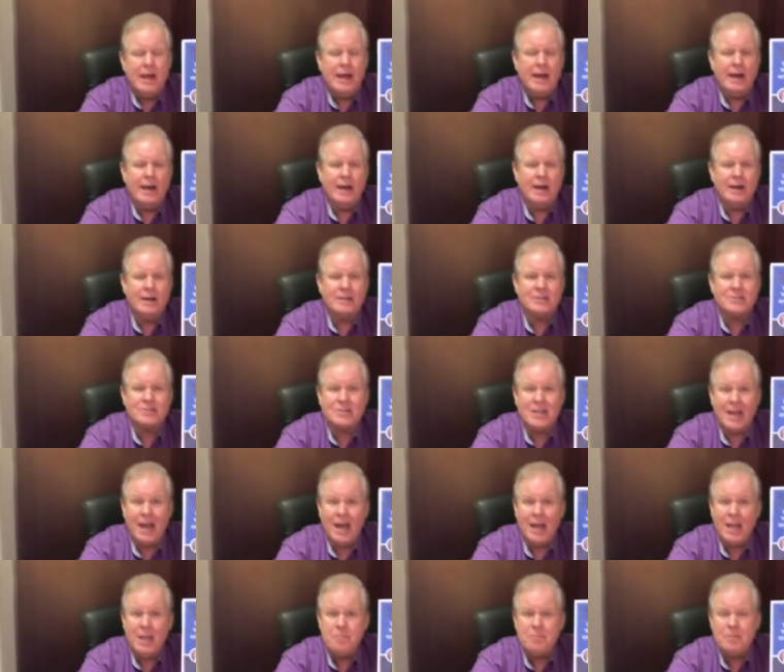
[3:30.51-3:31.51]

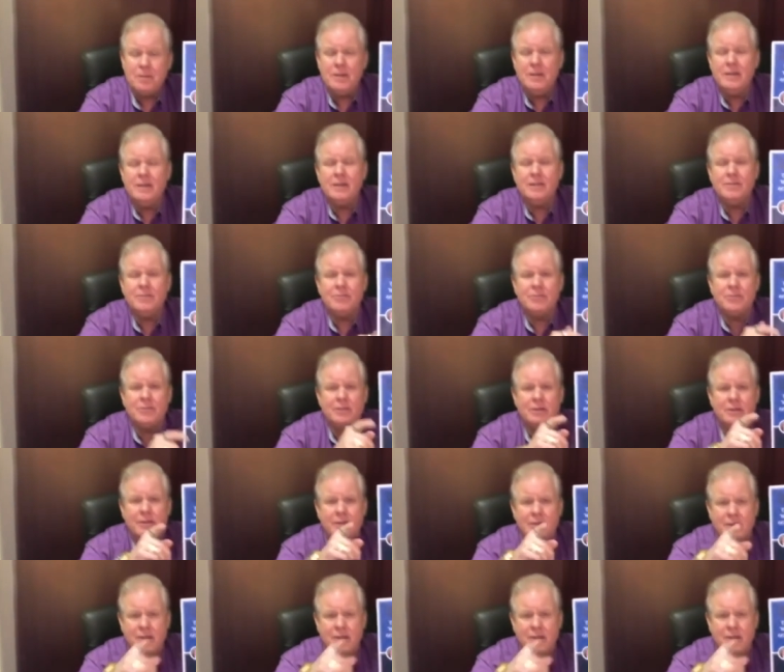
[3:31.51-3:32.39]
type in the